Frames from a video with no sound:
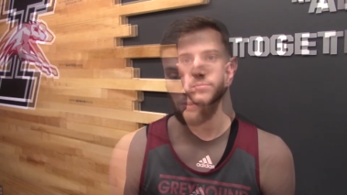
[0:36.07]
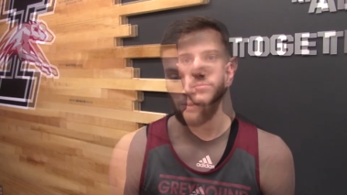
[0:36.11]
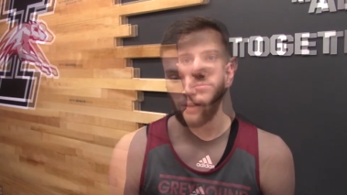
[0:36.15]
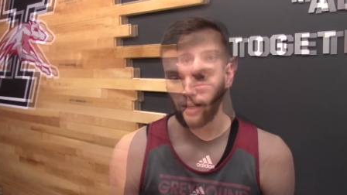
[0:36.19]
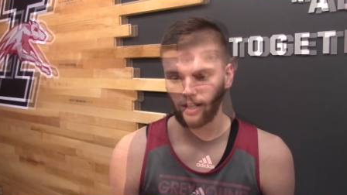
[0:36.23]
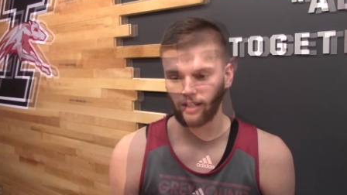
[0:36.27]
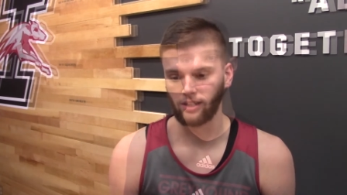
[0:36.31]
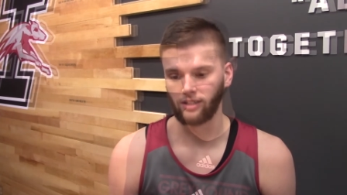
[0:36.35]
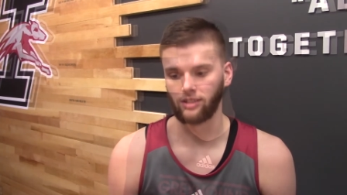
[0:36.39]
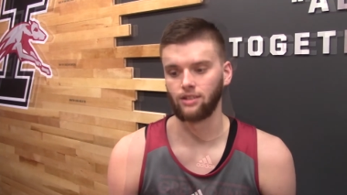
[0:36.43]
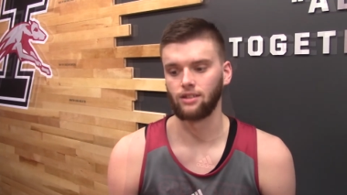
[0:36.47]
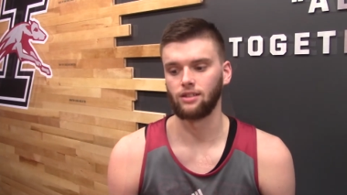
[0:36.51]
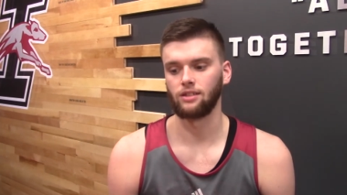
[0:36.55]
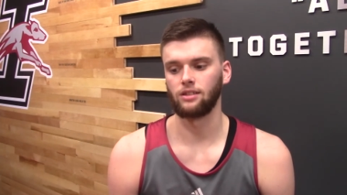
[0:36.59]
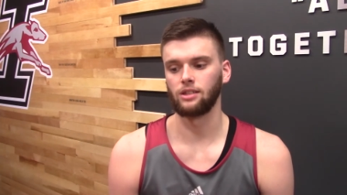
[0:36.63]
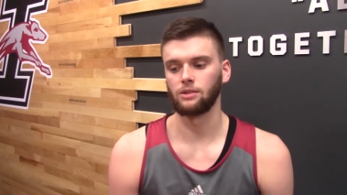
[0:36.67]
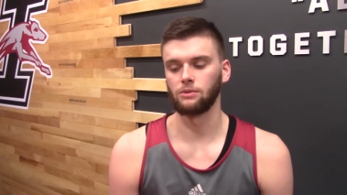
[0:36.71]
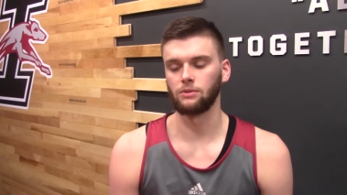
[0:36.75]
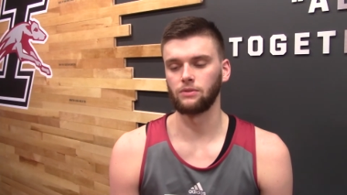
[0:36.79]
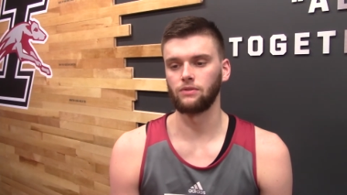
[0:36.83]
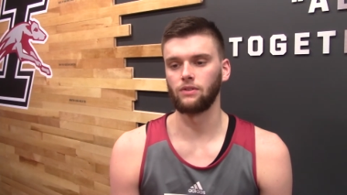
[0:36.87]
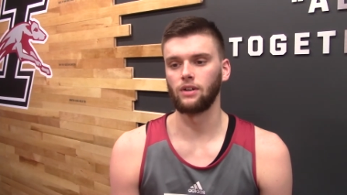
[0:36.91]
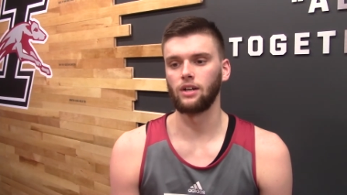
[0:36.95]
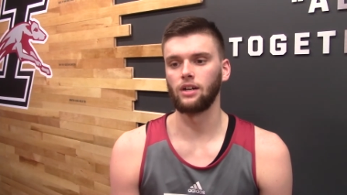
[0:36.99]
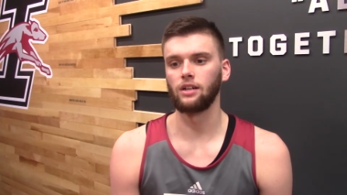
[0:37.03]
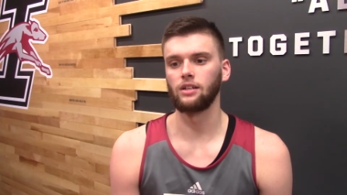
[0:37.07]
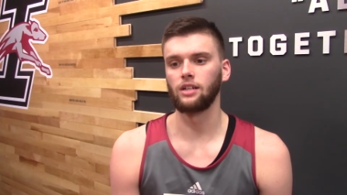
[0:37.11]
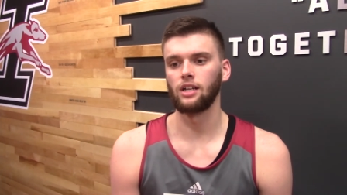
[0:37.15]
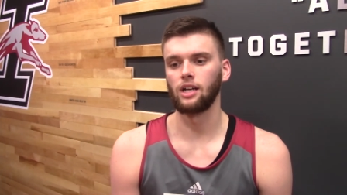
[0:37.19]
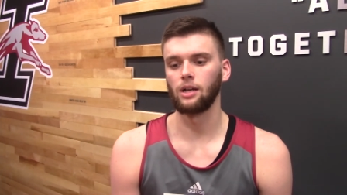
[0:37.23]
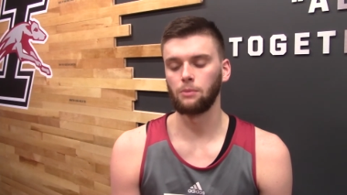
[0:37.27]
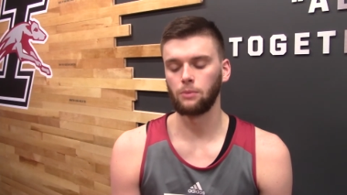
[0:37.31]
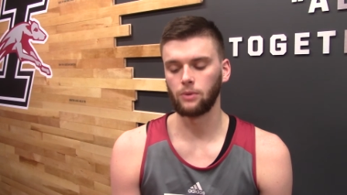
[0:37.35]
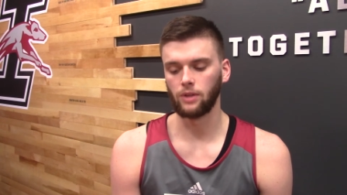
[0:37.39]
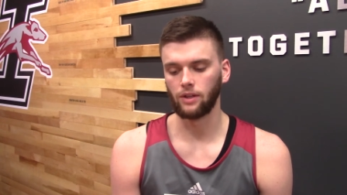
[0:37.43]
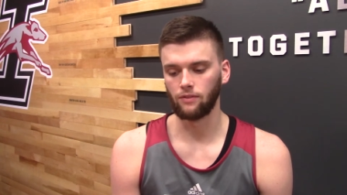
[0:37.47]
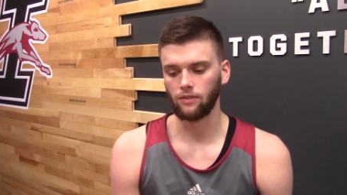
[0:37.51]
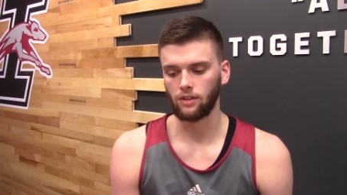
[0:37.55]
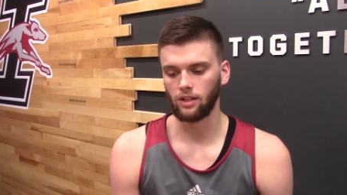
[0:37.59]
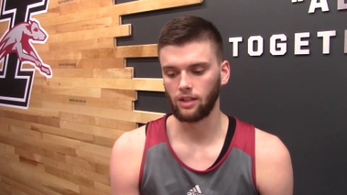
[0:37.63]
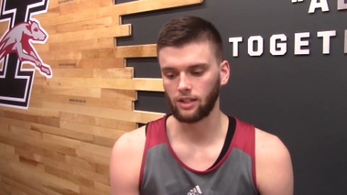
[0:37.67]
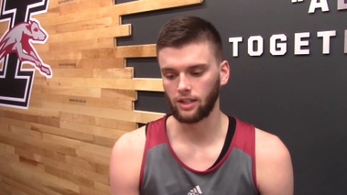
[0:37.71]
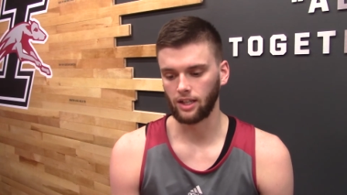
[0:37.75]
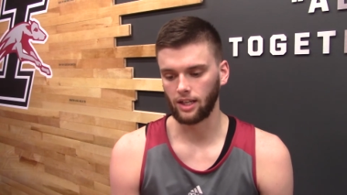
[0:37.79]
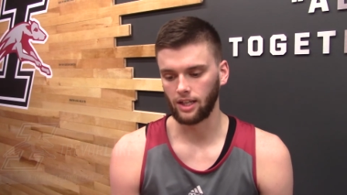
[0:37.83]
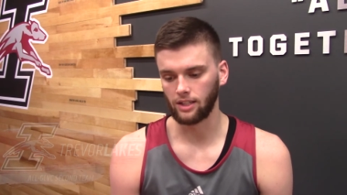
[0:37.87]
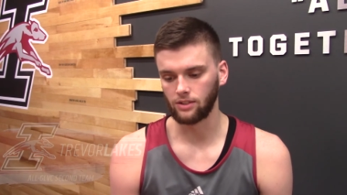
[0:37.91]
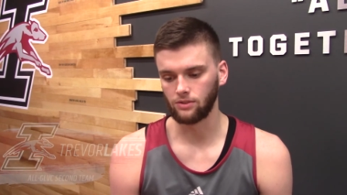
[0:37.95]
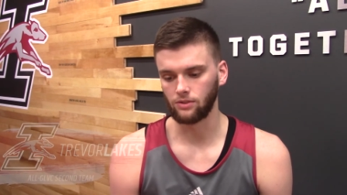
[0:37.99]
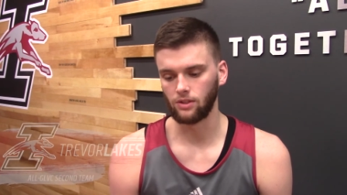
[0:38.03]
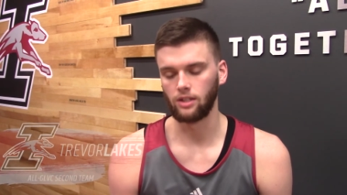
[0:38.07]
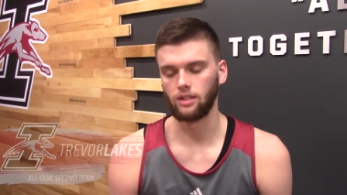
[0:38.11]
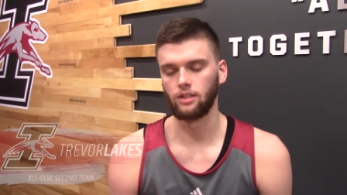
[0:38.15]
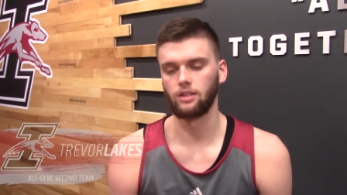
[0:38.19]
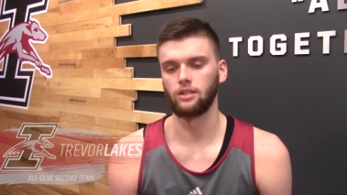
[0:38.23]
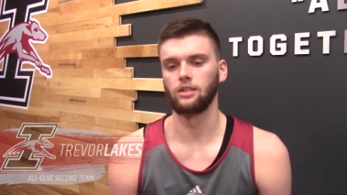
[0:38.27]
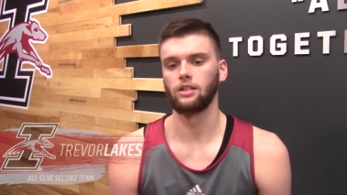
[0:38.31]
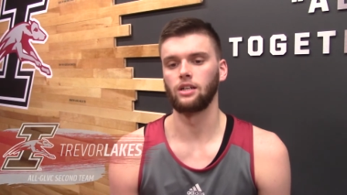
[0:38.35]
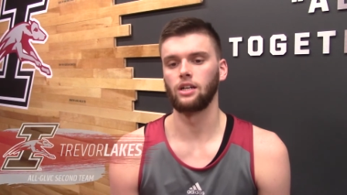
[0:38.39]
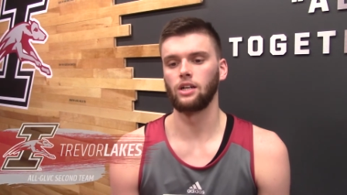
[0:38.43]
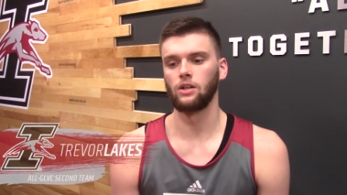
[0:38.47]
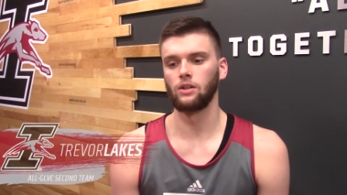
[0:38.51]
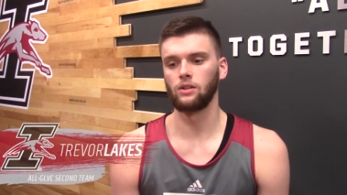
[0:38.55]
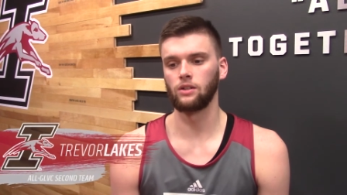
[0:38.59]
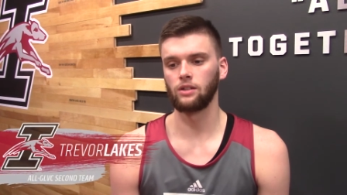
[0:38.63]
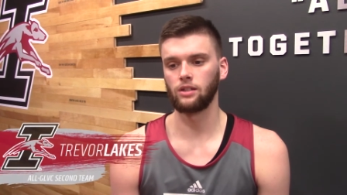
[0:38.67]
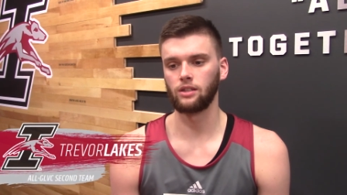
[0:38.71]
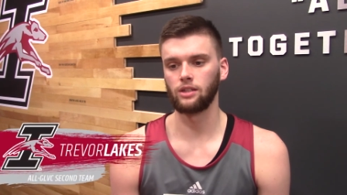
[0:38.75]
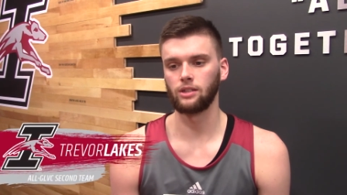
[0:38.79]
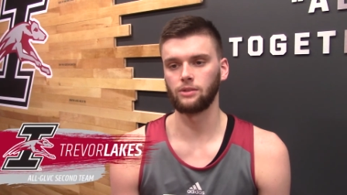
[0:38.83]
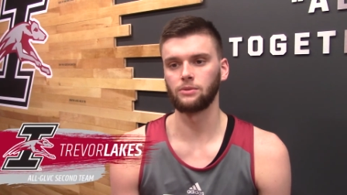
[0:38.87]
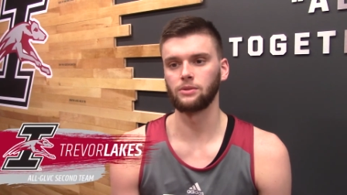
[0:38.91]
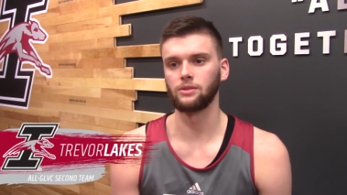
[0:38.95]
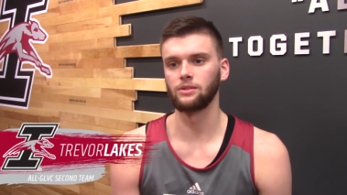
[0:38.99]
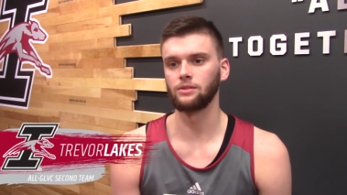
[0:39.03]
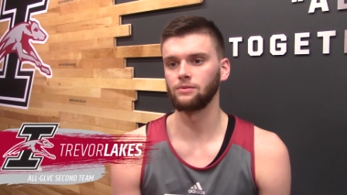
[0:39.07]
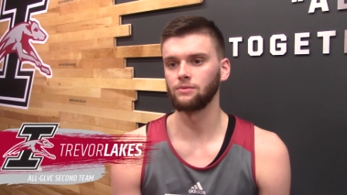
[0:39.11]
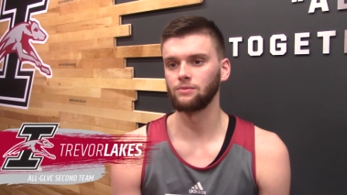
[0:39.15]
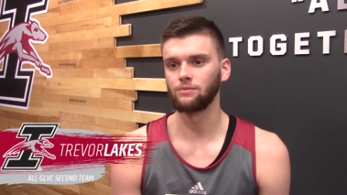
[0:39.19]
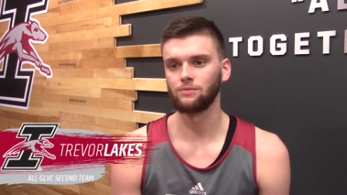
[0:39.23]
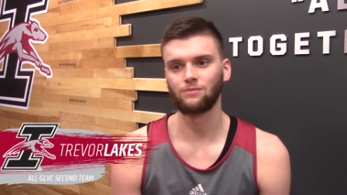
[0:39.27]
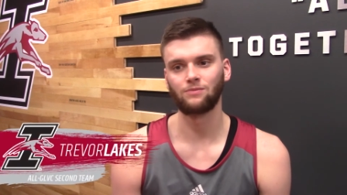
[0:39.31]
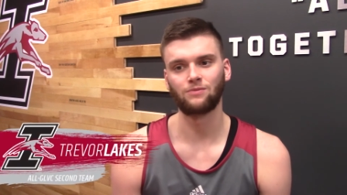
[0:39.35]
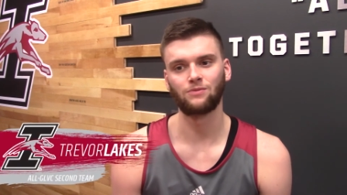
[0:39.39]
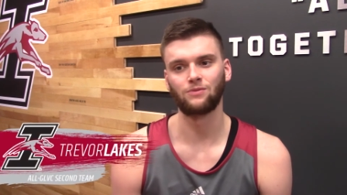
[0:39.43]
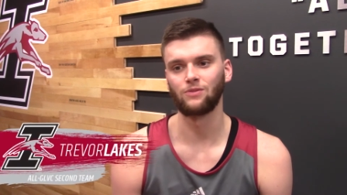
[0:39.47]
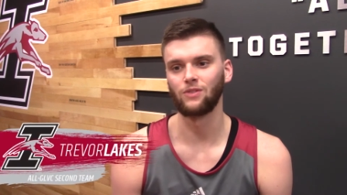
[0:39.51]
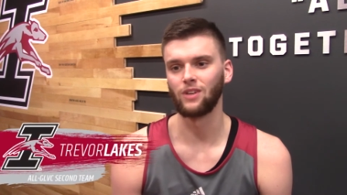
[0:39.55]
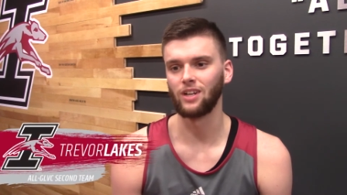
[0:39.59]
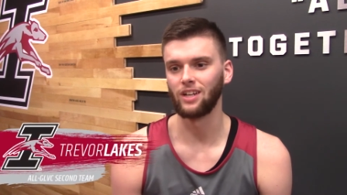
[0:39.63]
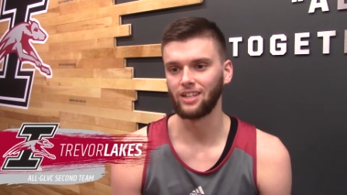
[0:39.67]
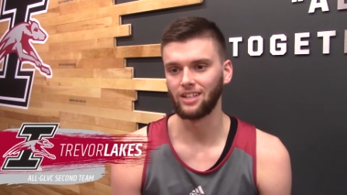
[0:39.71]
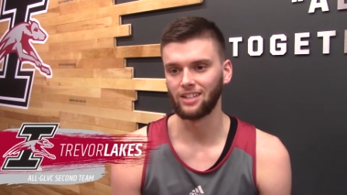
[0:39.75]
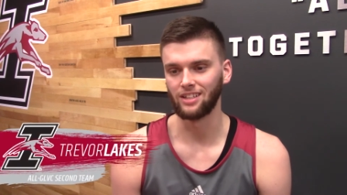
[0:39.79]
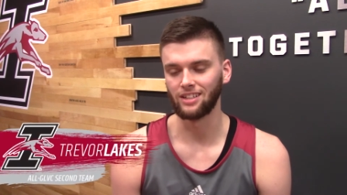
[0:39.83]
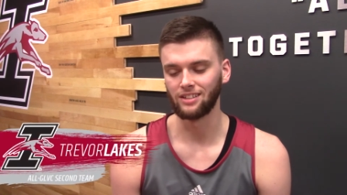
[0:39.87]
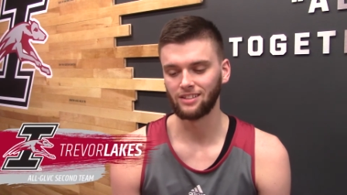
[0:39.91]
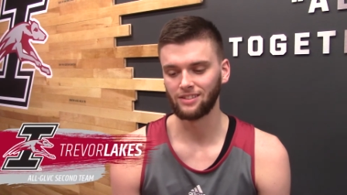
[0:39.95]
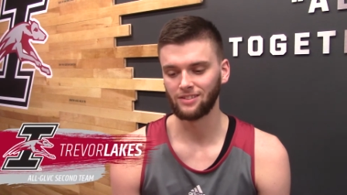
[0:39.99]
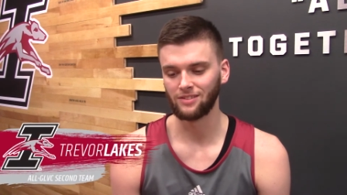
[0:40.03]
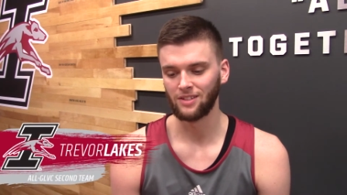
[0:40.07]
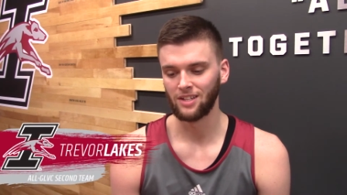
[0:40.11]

Ready. I think we're fired up. We have a lot of guys ready to go. I think we're ready to